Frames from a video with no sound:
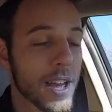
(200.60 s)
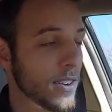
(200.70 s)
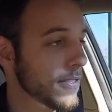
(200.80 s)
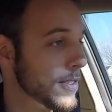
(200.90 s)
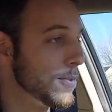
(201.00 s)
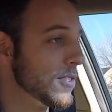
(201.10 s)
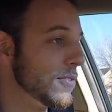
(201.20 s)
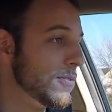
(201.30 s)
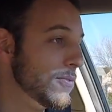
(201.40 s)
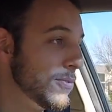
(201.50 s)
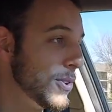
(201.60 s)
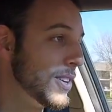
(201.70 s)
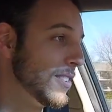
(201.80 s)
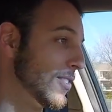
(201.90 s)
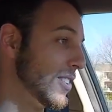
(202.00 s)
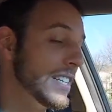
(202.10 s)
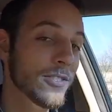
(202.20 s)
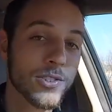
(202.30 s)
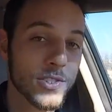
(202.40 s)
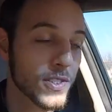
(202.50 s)
matter if there was a foot or an
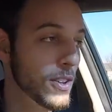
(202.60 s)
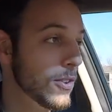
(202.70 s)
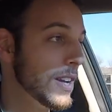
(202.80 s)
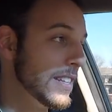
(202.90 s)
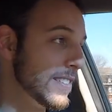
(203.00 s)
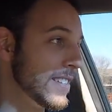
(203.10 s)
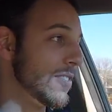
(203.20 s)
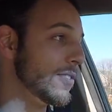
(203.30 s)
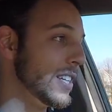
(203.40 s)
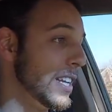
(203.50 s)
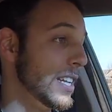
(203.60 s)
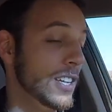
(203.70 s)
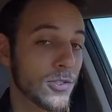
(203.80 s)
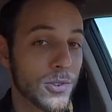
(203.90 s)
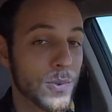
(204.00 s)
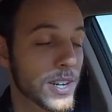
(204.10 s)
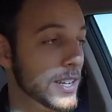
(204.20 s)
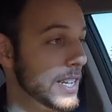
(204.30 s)
inch of snow, it's definitely gonna get you where you